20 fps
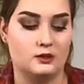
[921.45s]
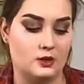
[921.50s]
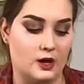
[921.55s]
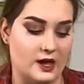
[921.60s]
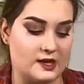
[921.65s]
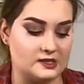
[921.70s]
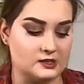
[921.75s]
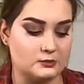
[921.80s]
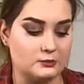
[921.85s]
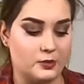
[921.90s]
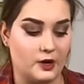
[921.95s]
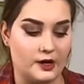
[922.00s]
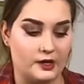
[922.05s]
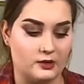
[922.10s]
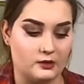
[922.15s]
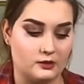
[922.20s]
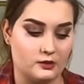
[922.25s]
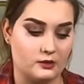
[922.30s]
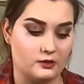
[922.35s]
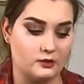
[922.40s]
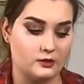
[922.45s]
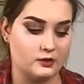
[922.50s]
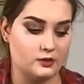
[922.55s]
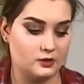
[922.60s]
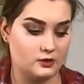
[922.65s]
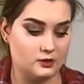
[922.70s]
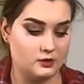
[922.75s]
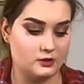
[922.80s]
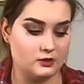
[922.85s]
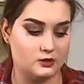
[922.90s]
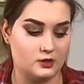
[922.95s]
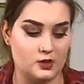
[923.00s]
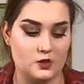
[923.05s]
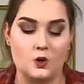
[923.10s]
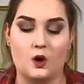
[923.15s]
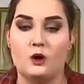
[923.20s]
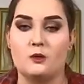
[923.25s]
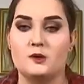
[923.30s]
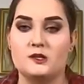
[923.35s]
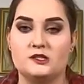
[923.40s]
As a biker, you
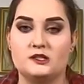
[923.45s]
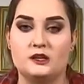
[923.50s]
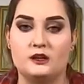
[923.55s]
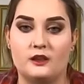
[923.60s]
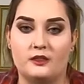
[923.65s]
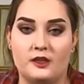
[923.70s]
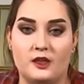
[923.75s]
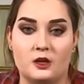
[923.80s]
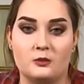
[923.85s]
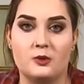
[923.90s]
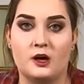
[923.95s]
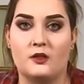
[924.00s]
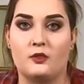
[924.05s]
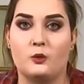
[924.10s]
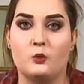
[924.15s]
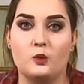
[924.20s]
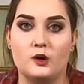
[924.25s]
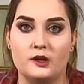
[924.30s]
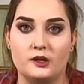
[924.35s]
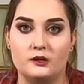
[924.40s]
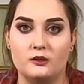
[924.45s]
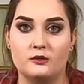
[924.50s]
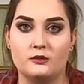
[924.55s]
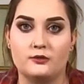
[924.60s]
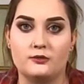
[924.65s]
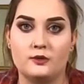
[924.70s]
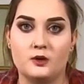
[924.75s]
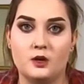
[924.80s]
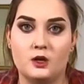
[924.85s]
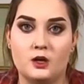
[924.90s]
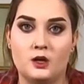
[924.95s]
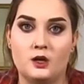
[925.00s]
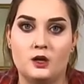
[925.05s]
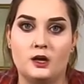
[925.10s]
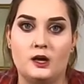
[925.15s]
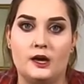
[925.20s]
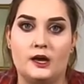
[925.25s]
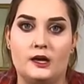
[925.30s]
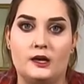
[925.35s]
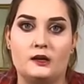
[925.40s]
always need to think about the what if
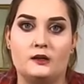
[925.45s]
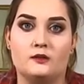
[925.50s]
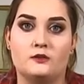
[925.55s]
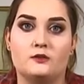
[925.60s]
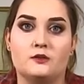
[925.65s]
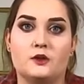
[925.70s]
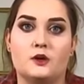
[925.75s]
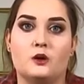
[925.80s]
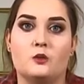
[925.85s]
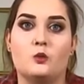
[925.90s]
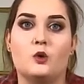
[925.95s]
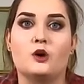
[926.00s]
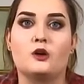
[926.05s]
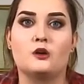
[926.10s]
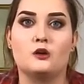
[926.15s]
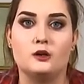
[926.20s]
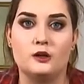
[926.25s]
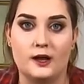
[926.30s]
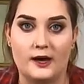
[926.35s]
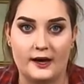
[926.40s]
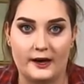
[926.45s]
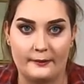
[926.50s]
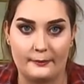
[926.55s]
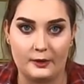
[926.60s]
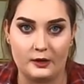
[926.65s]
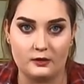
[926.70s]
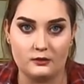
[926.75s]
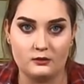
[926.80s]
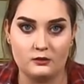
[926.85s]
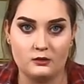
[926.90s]
and the what could happen.